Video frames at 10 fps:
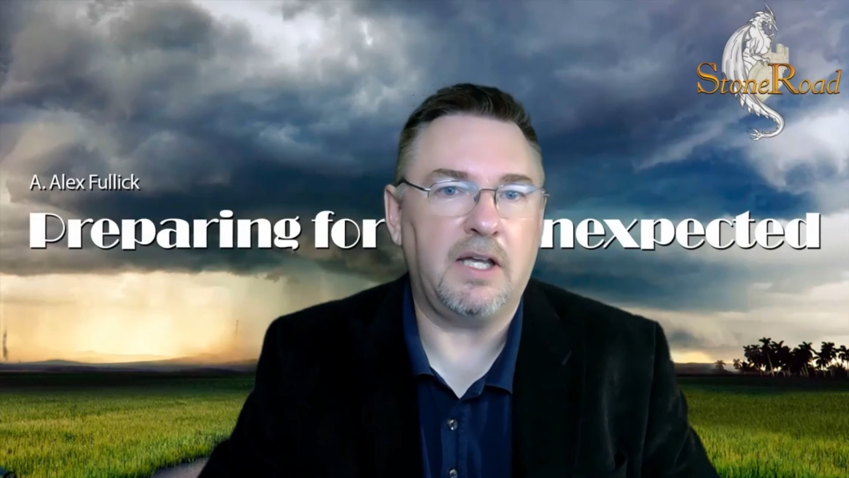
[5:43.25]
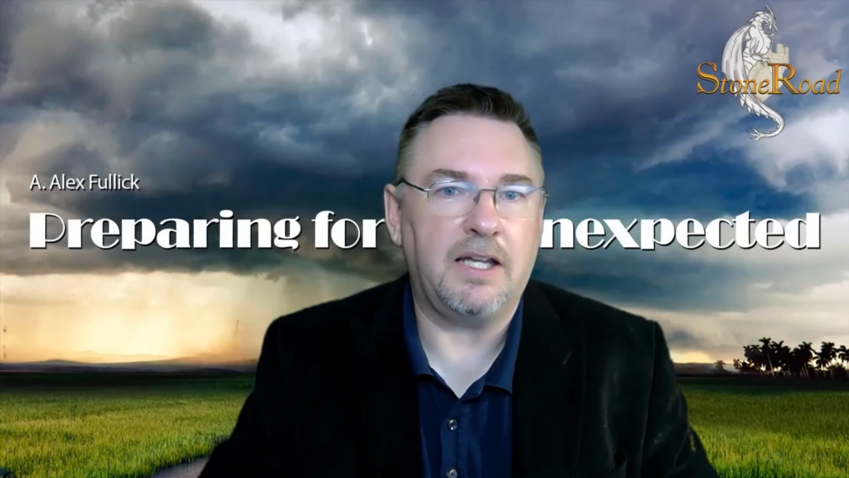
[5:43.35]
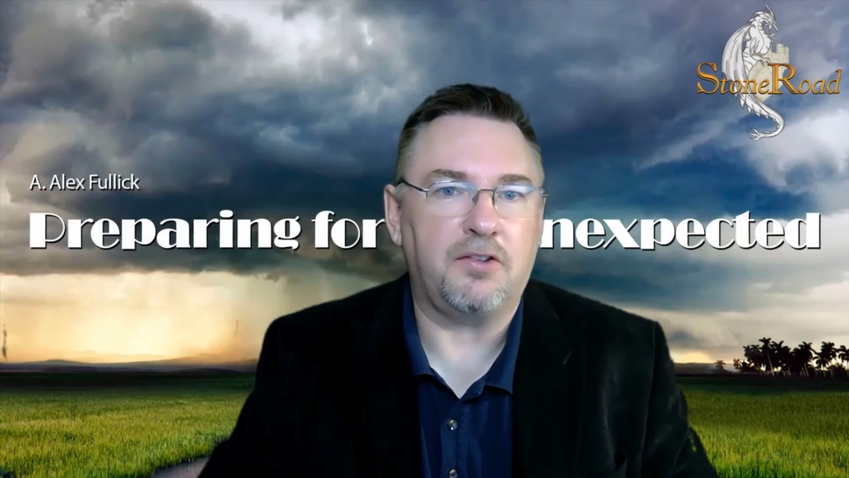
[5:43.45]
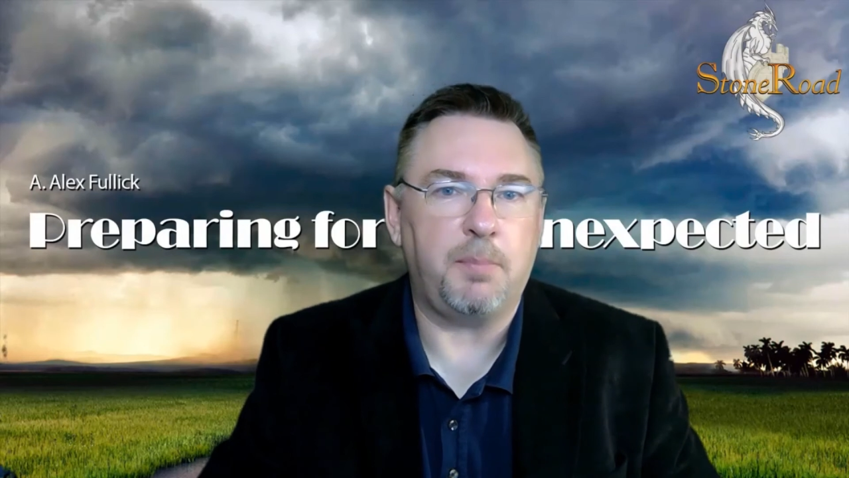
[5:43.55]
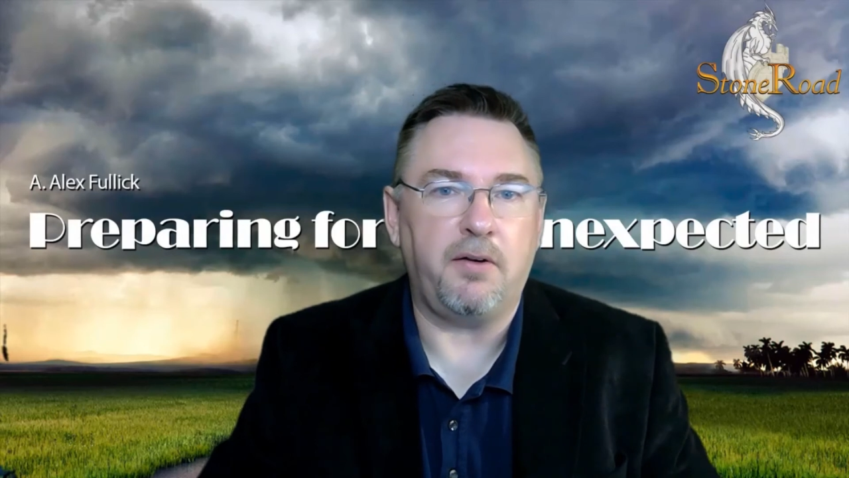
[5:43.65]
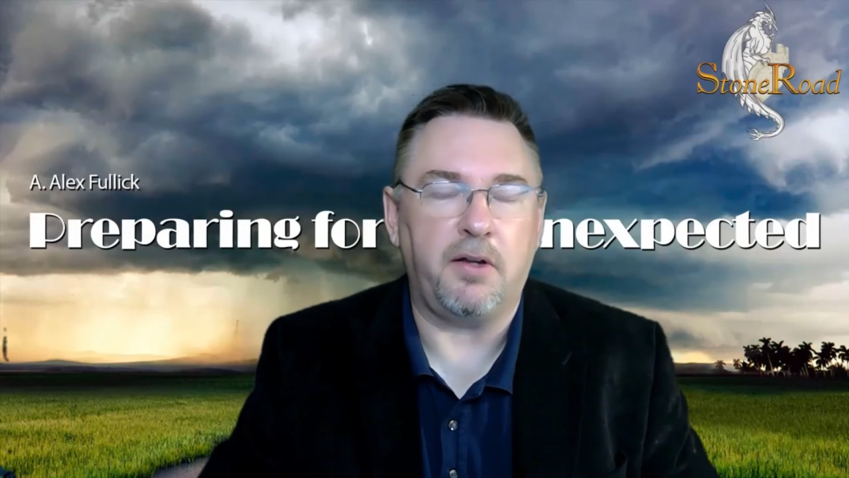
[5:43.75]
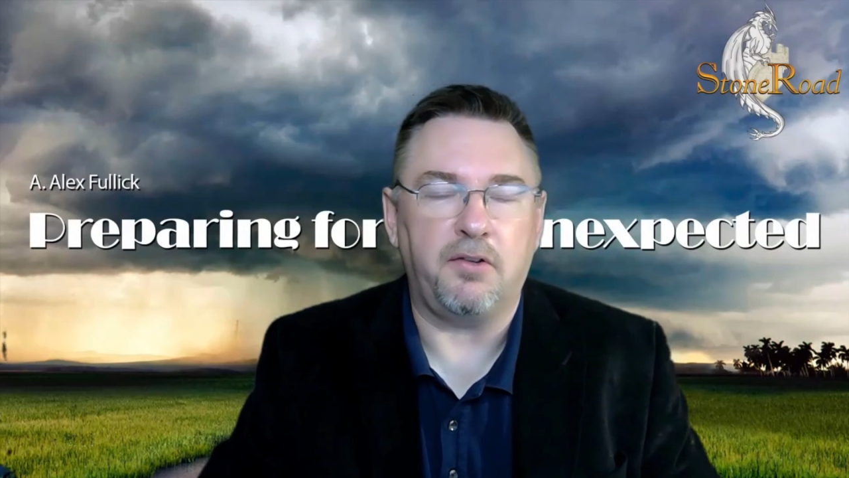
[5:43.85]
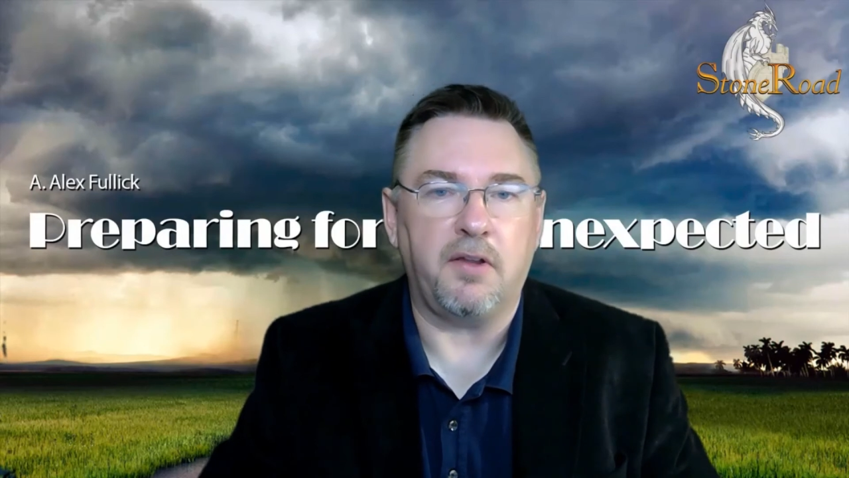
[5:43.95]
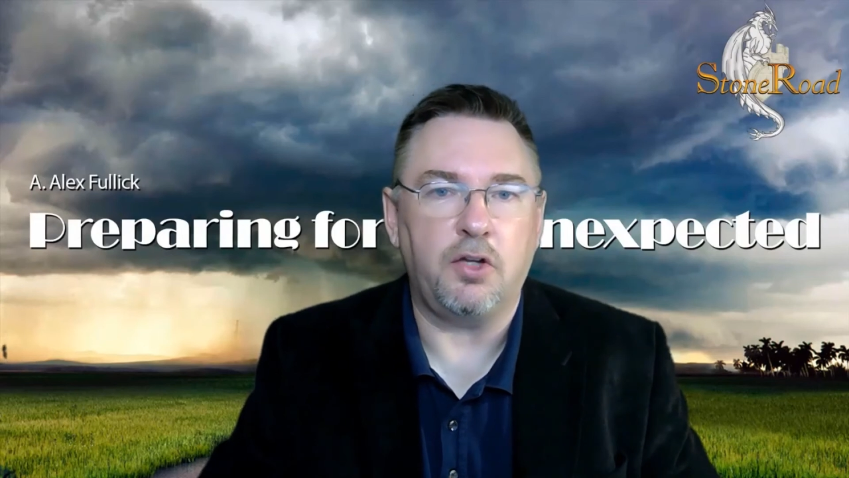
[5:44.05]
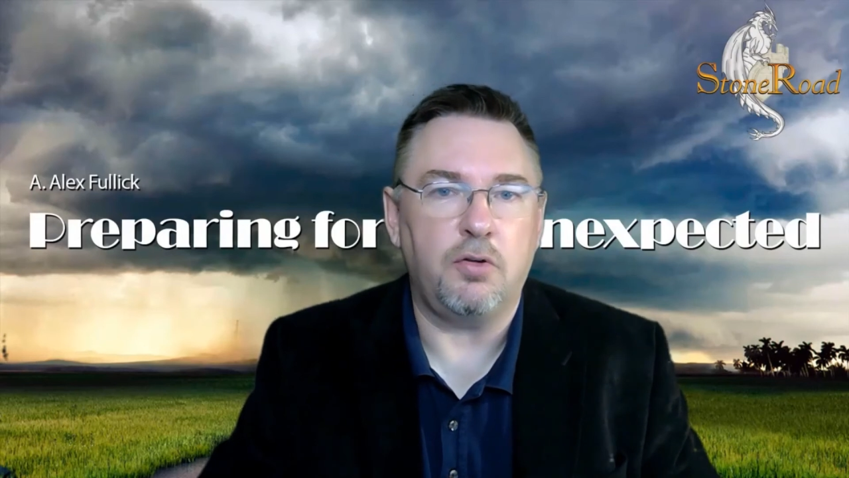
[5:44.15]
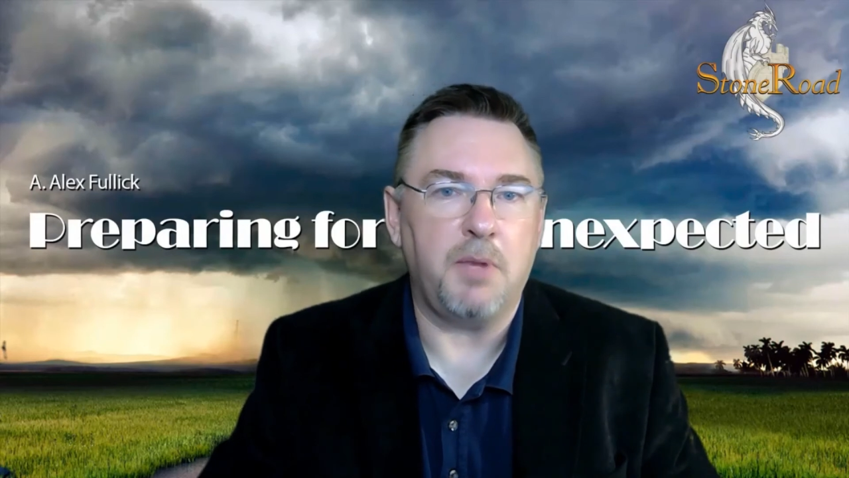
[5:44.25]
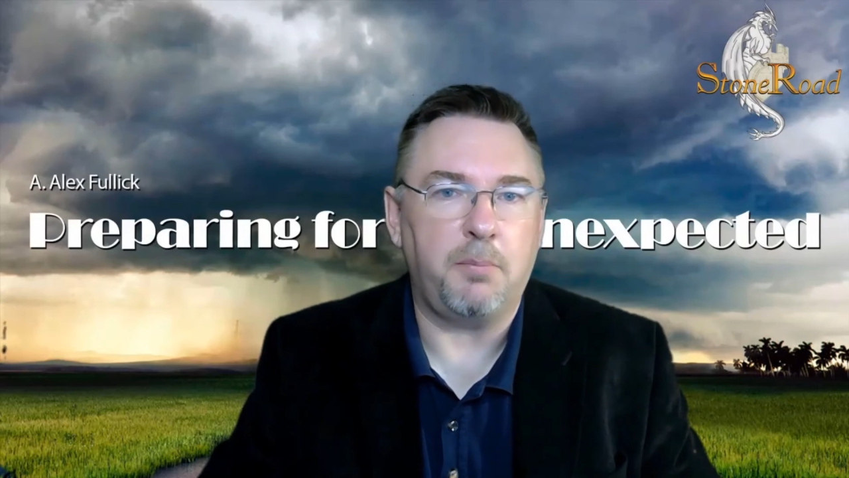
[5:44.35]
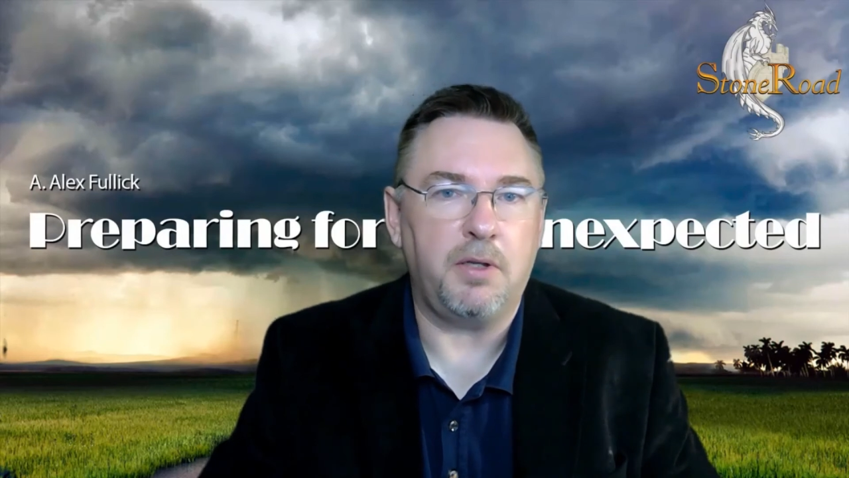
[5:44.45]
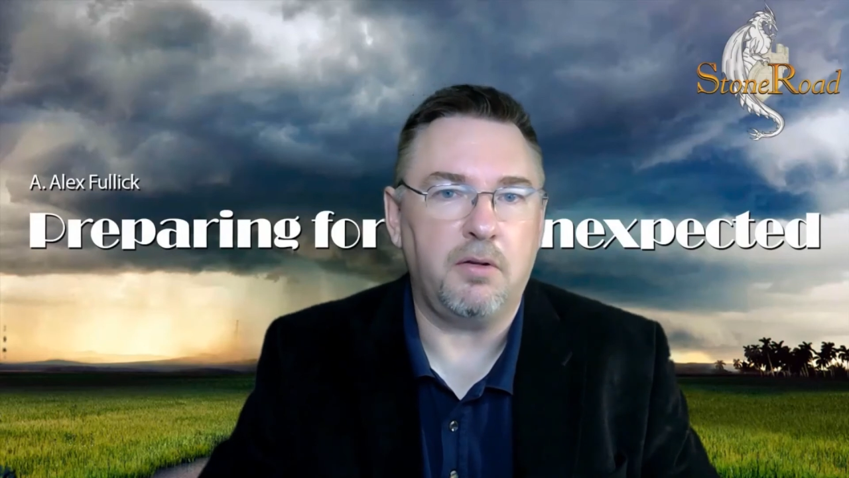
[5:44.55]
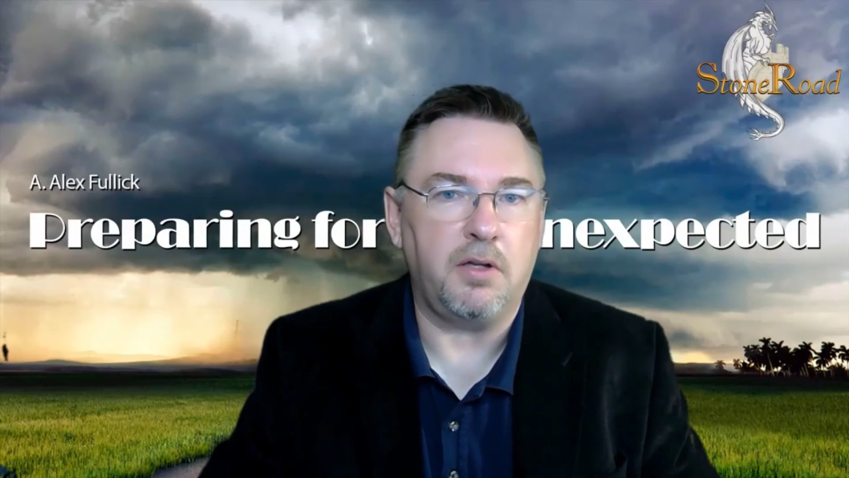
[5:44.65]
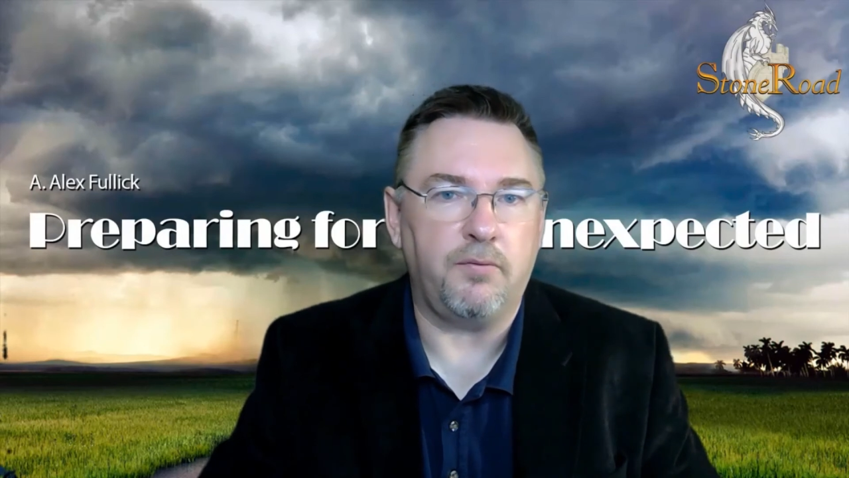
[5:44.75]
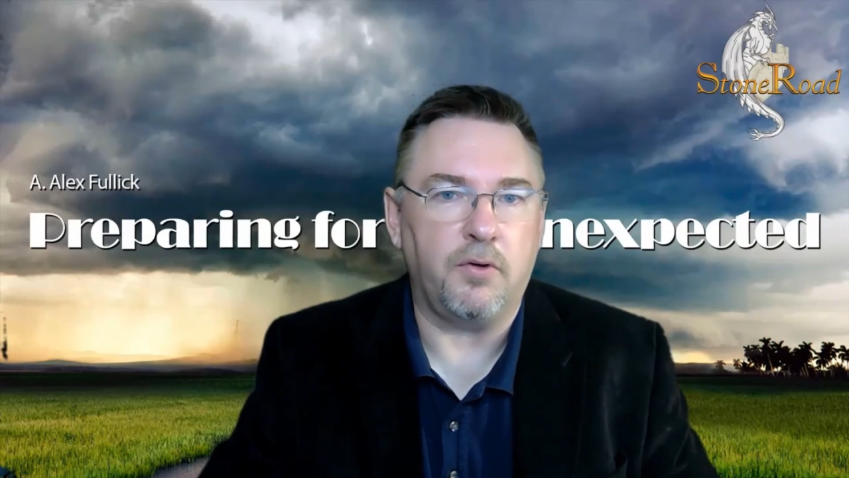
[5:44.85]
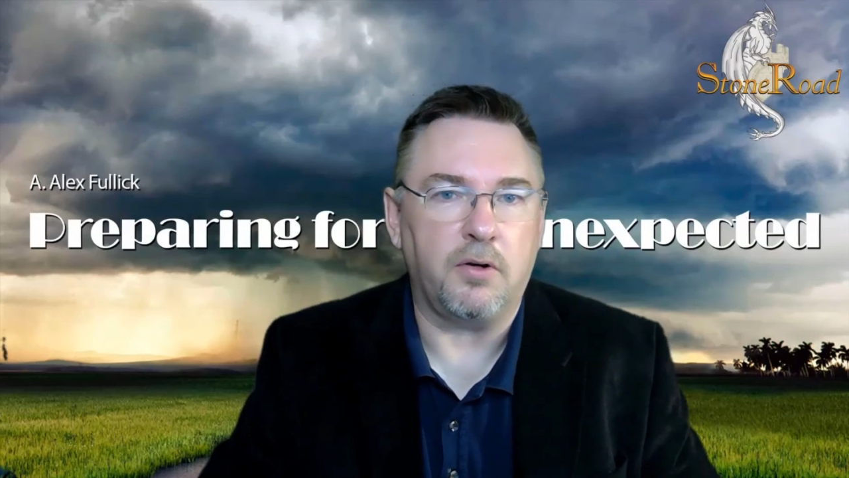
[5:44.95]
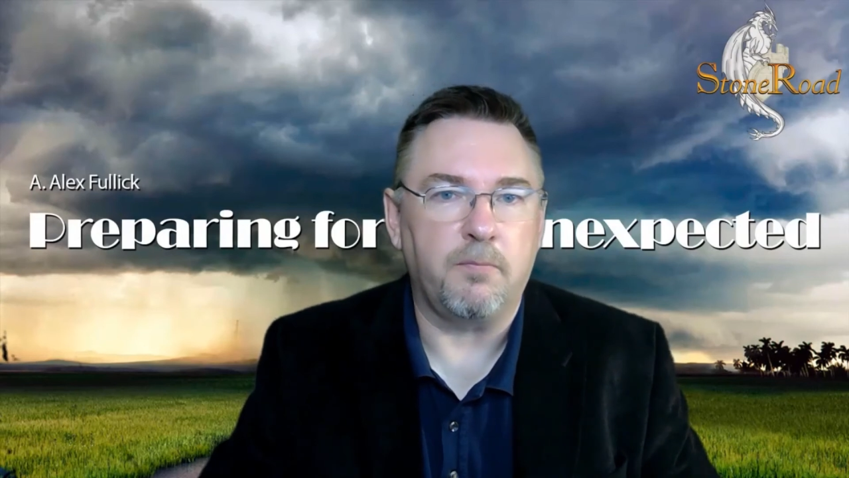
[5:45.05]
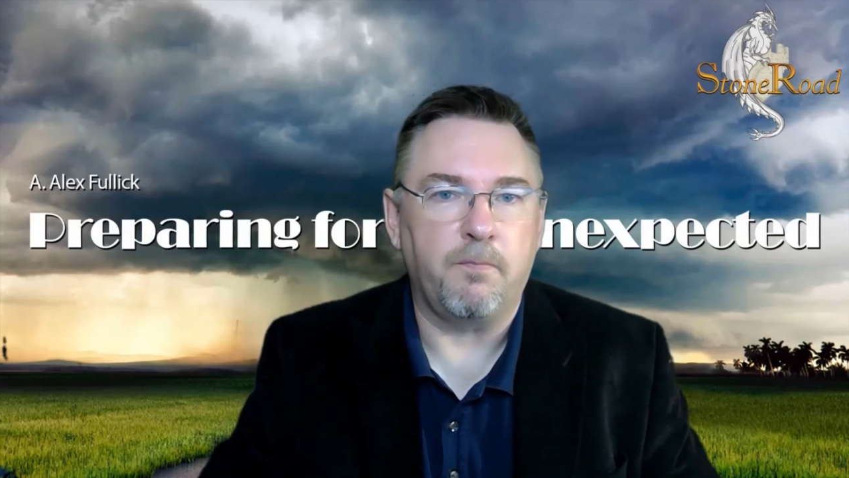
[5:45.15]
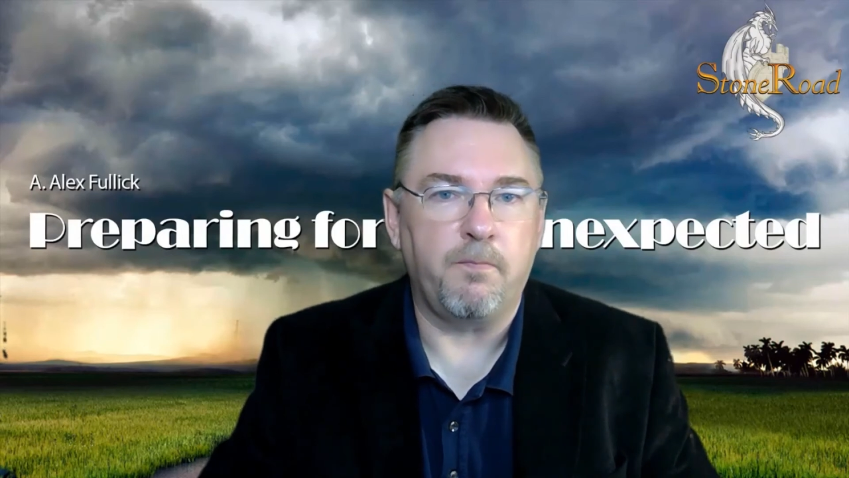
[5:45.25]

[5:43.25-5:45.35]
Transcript: experience that you might be looking for.